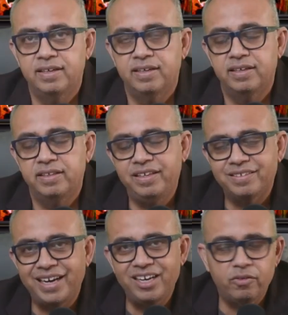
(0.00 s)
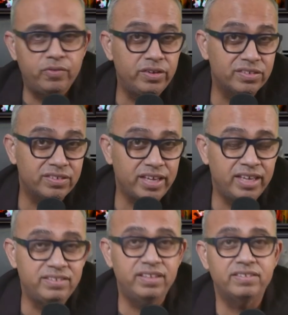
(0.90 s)
these kind of risks
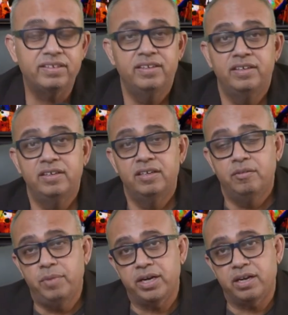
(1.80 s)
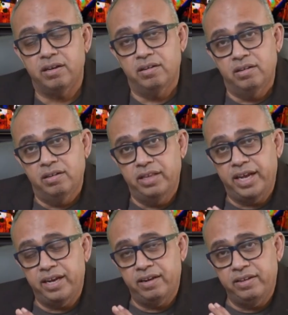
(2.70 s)
exist but
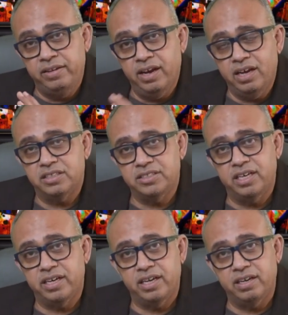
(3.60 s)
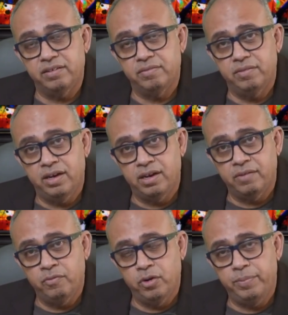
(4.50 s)
then younger children uh,
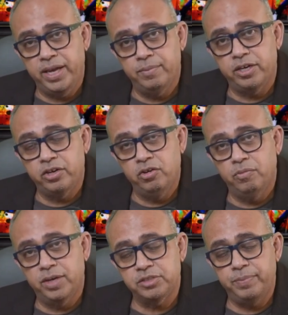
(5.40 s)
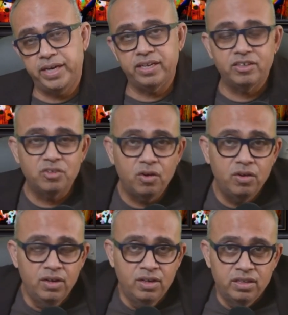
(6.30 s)
would be able to do much better so
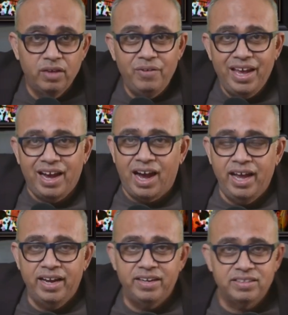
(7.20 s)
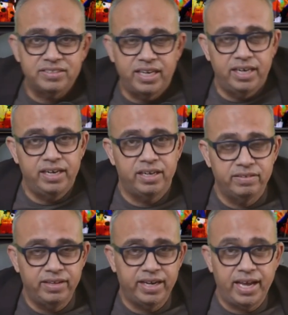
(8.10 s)
the way i understand it is
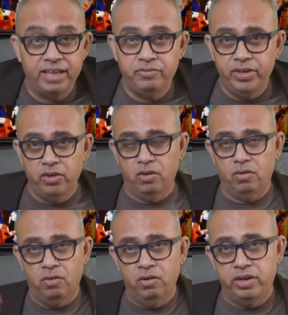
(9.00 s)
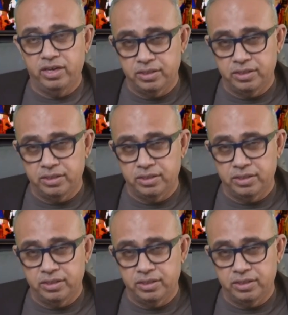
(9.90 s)
that as we grow older